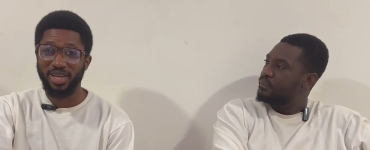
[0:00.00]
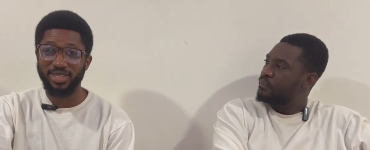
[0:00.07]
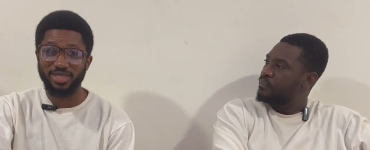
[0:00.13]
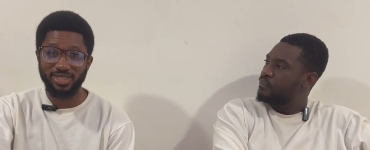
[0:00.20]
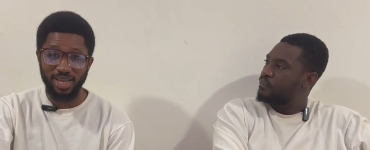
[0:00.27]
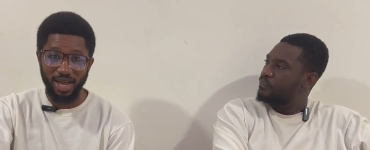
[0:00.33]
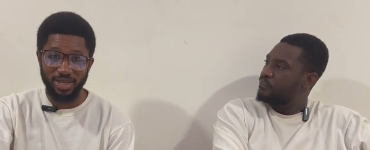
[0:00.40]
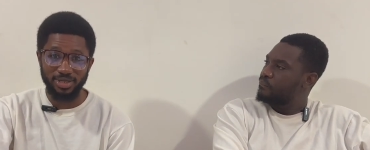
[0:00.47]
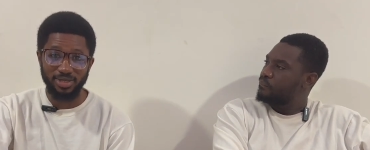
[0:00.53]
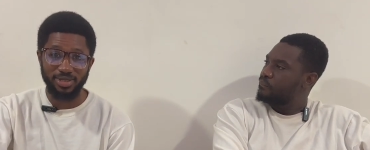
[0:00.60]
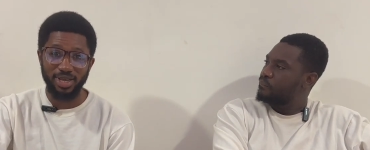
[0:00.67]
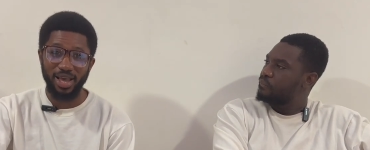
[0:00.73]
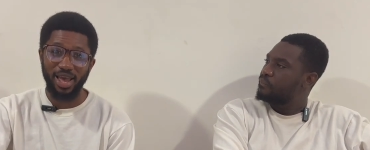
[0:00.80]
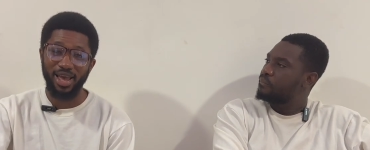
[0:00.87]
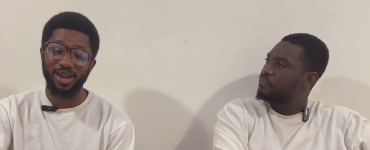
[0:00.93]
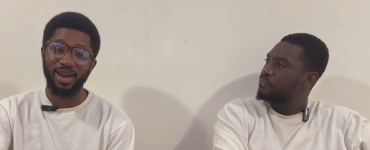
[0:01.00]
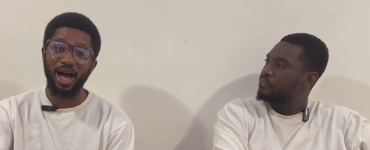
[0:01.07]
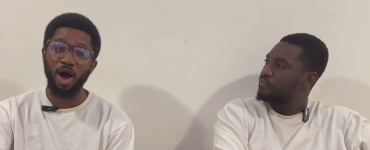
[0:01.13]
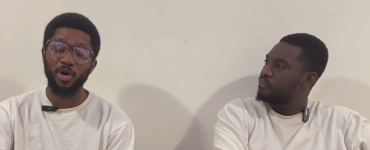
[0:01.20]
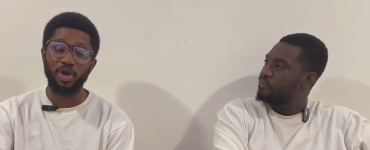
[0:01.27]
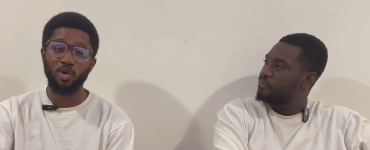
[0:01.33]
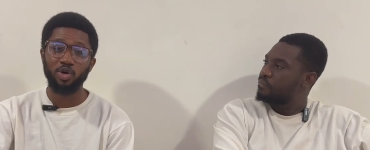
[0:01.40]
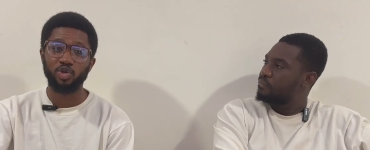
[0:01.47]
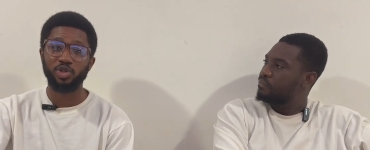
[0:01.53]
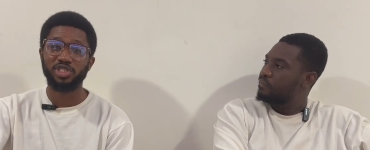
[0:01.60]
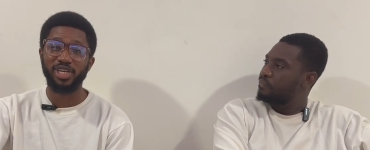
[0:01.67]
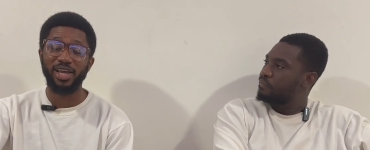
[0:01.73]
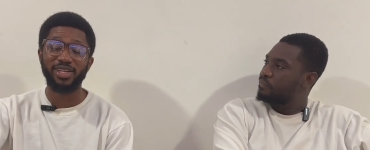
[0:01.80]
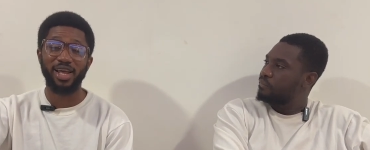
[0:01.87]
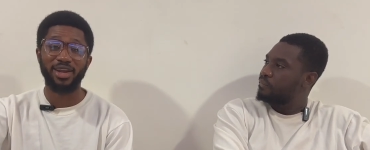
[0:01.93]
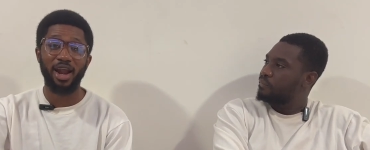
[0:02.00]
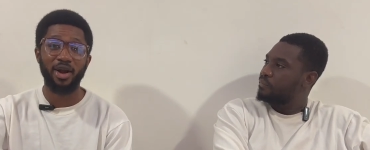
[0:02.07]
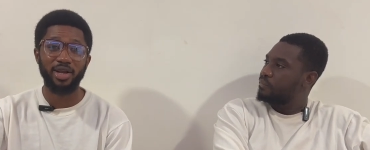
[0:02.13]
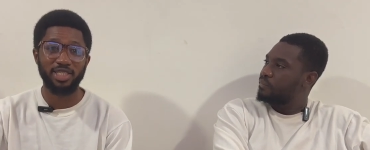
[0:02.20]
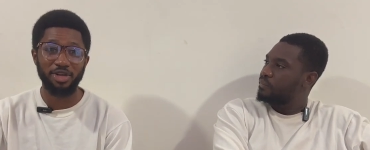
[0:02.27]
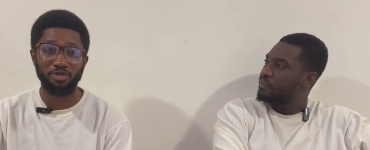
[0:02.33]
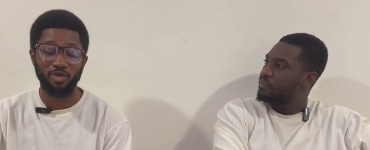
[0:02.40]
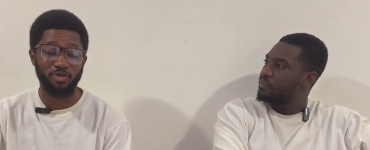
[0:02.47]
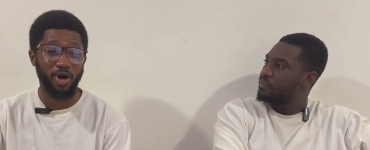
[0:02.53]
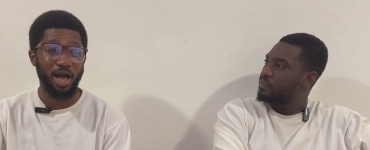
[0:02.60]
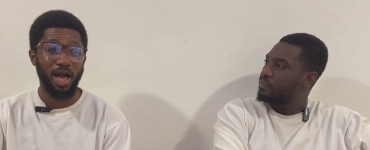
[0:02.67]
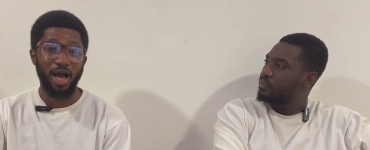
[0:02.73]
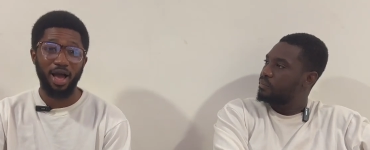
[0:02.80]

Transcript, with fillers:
Speaker 1: in Suns and how he wants to change the narrative of